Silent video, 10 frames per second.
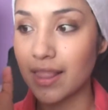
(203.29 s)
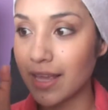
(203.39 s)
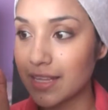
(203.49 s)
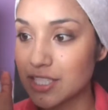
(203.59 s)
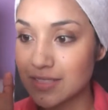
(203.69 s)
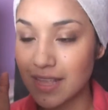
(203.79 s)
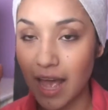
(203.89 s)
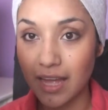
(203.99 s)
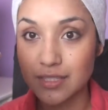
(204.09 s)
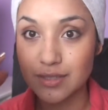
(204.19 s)
like just
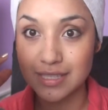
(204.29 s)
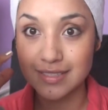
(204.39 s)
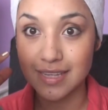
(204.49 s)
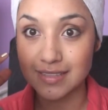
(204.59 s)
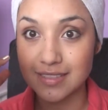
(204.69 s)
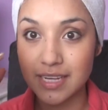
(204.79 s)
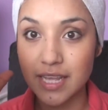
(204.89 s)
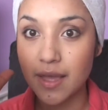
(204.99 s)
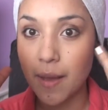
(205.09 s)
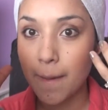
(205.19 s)
add to the
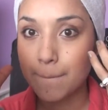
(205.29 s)
intensity,